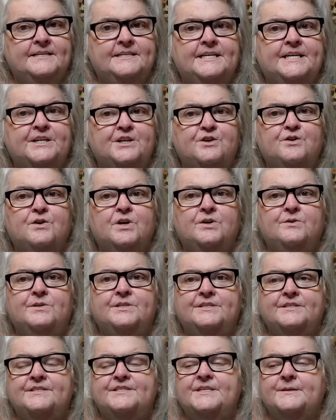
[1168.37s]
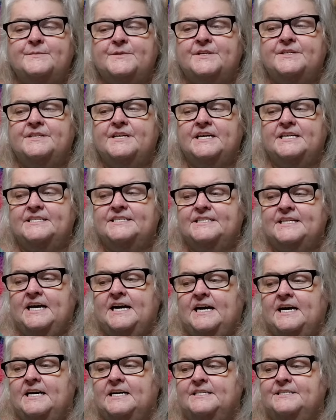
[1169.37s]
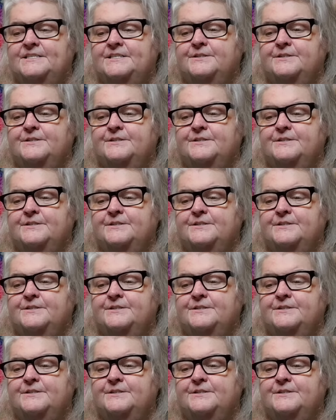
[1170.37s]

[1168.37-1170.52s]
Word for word: can grow into something that size.